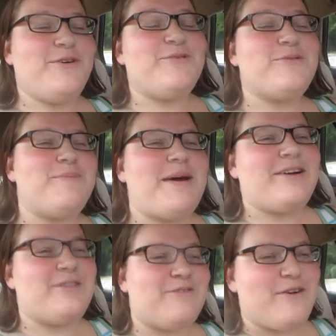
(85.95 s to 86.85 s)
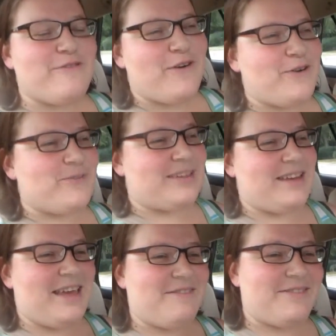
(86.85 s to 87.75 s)
It was one of Byron's favorite phones, and
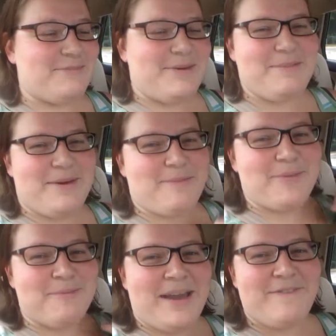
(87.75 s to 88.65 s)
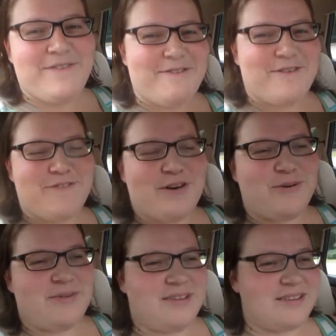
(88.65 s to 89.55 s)
he gave it to me. It became one of my favorite
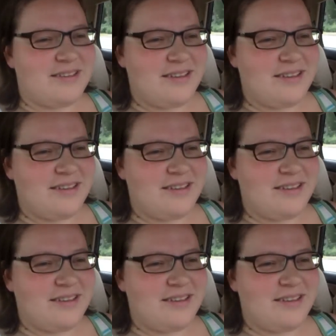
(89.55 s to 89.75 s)
phones.